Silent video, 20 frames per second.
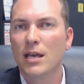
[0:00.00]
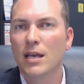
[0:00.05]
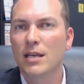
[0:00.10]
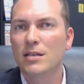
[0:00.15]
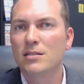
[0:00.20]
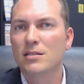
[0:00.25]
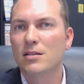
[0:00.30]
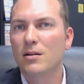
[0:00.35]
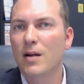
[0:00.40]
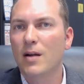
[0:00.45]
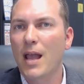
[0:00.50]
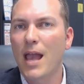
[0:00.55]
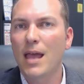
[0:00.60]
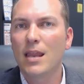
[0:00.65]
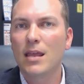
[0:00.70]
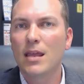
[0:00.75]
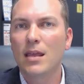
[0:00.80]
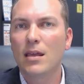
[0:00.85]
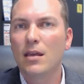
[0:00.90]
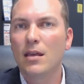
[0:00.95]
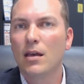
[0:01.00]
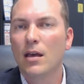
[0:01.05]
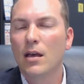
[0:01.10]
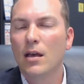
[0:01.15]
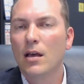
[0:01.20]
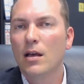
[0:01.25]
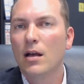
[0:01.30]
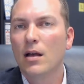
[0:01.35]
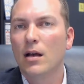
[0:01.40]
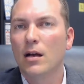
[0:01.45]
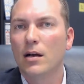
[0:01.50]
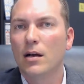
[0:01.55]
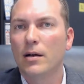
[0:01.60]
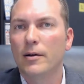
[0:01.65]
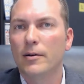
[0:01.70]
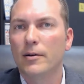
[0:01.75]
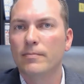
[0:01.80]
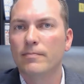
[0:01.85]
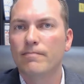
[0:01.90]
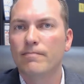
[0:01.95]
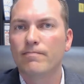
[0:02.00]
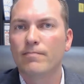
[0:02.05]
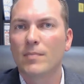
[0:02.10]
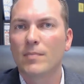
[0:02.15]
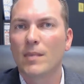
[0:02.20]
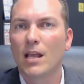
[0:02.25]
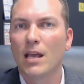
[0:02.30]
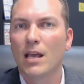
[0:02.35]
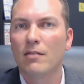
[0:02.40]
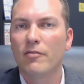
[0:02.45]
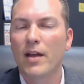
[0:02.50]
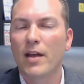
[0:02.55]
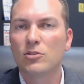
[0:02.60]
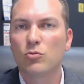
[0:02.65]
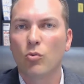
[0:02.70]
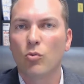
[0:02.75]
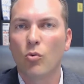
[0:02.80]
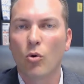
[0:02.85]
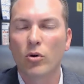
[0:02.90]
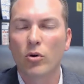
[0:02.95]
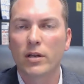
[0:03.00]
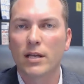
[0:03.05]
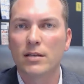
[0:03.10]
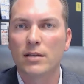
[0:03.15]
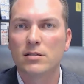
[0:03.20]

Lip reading: Is there any advance warning?